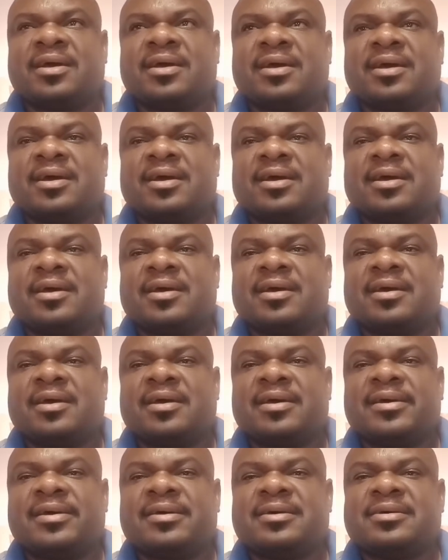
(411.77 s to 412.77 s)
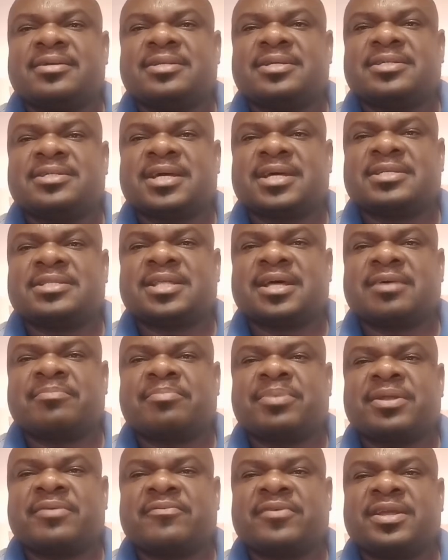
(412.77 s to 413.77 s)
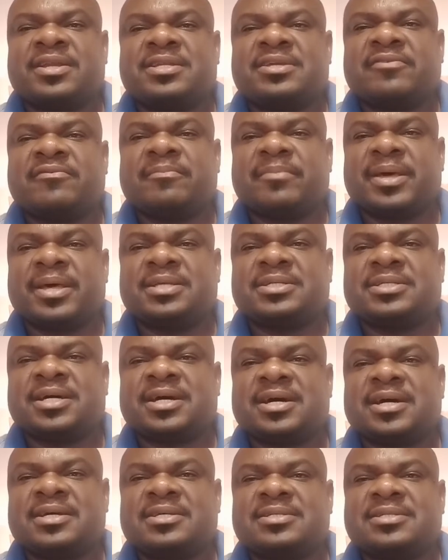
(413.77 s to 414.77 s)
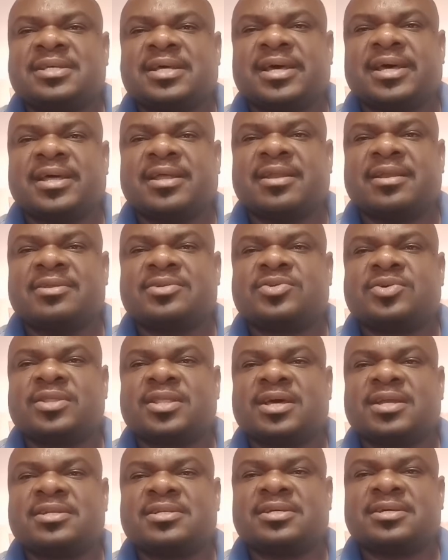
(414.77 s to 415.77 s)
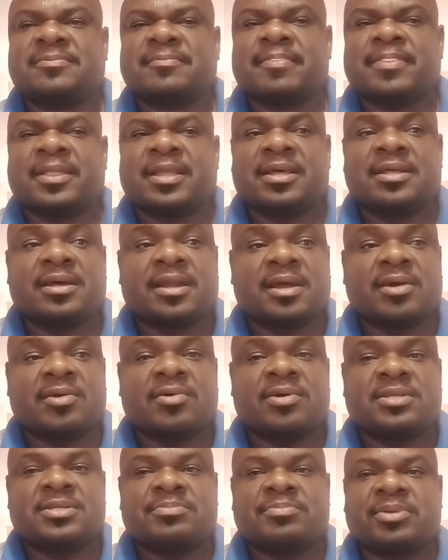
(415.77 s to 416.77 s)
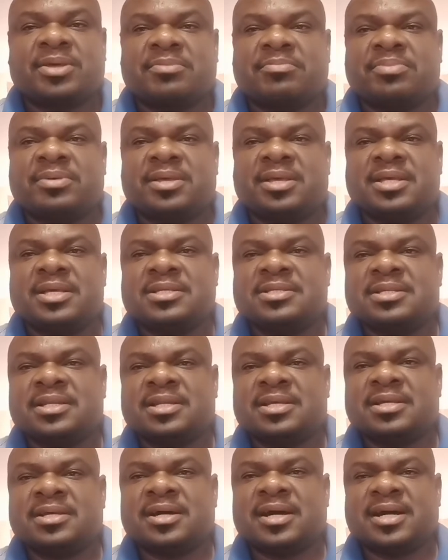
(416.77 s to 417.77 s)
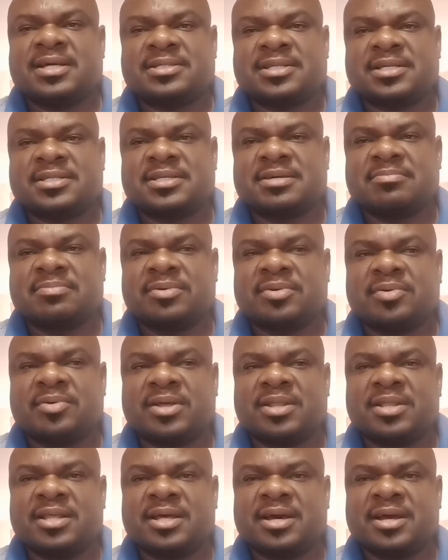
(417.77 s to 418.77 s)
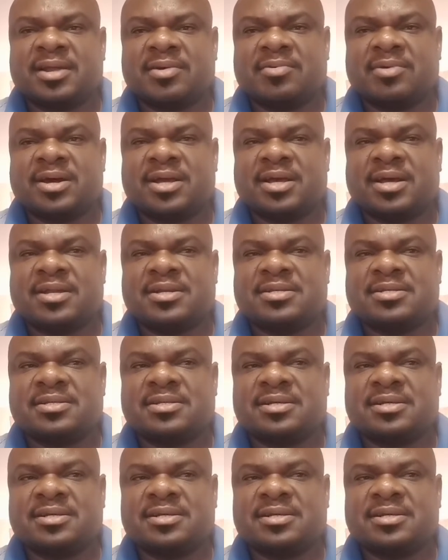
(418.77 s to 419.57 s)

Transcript: disaster preventive measures, and so that records may be easily accessible when they are required,